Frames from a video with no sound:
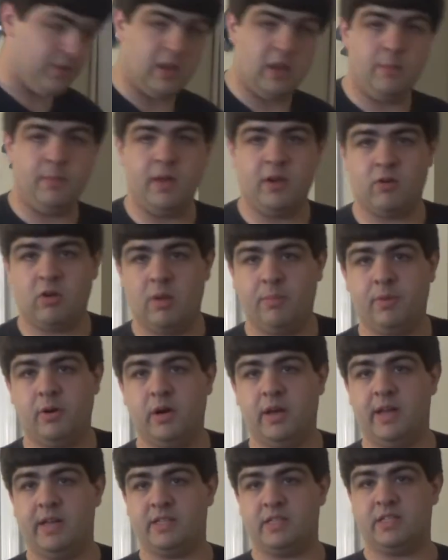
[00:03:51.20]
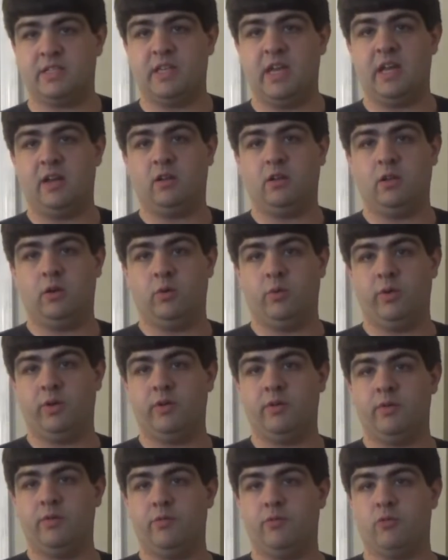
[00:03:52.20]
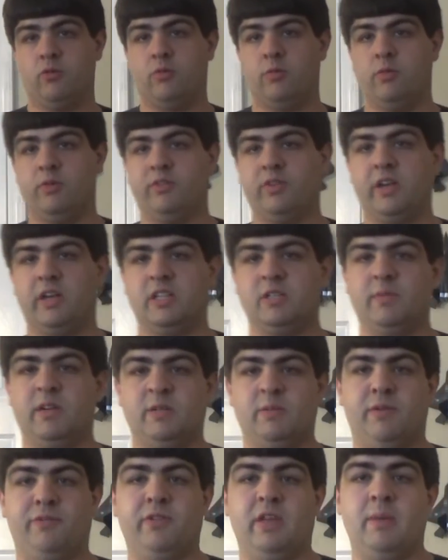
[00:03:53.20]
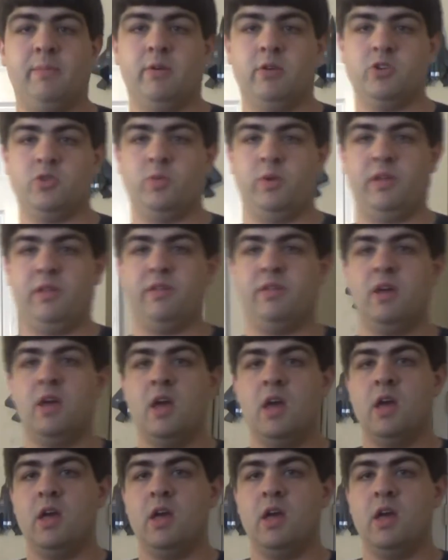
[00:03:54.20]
an emitter I bought as a standalone to customize my Flamberge with,